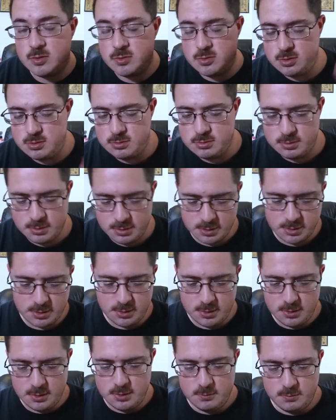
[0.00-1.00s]
waiting
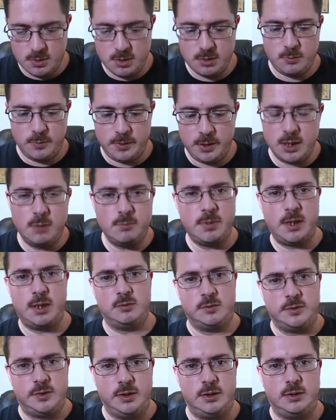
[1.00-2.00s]
for another
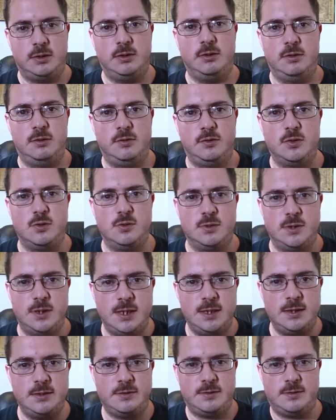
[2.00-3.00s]
MechWarrior, maybe? I don't
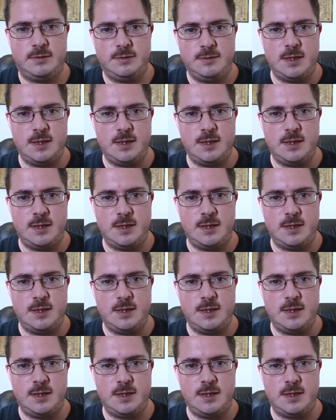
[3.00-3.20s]
know.